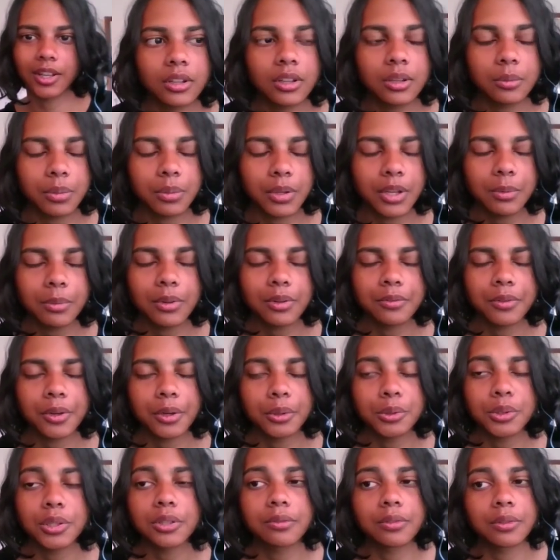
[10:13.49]
And people
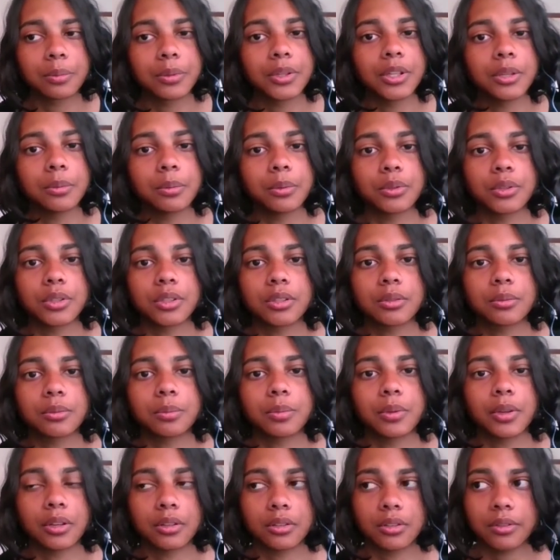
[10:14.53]
voting for people just
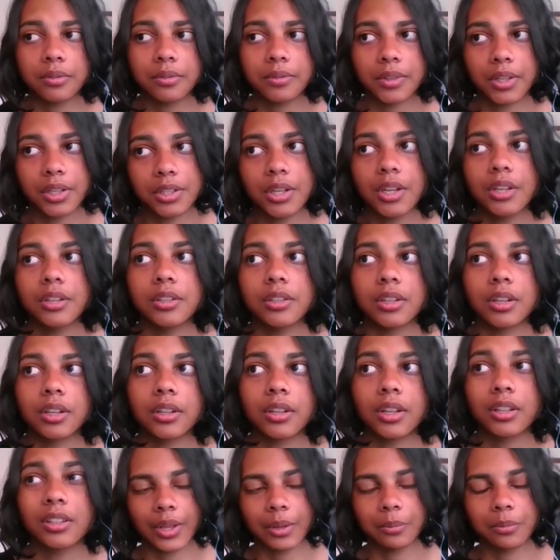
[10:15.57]
because of their
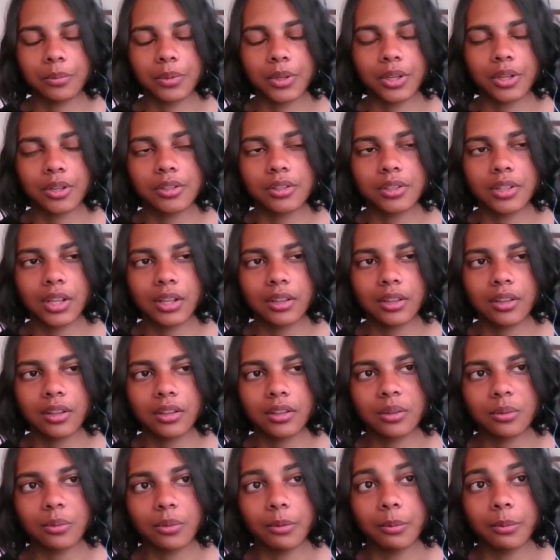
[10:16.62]
gender, and because they
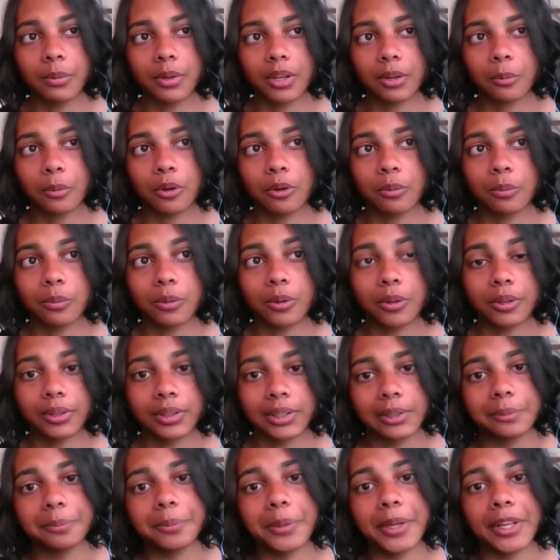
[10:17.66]
think that women are more
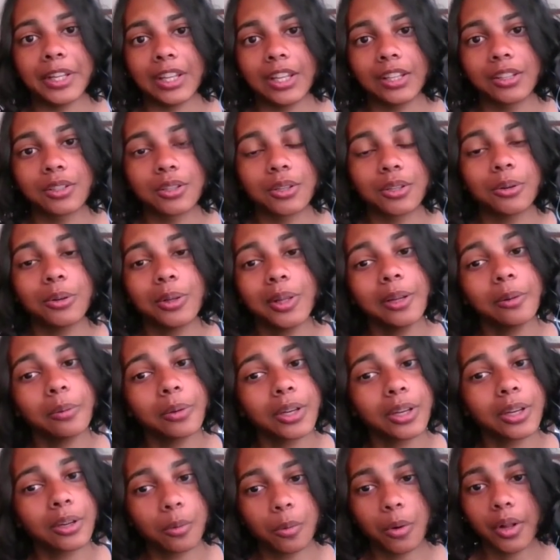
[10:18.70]
important than men. That's totally
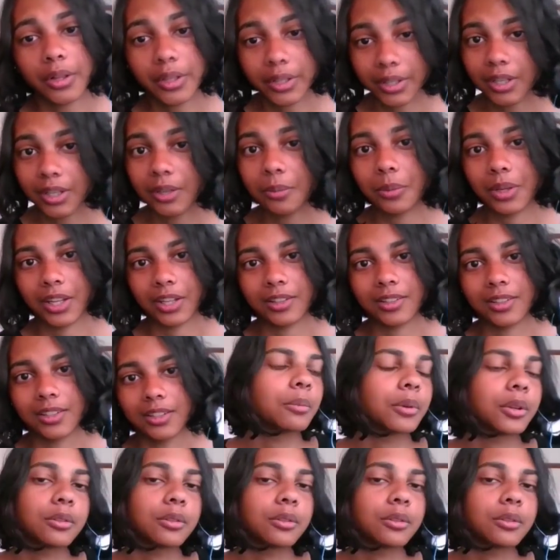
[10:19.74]
what equality means.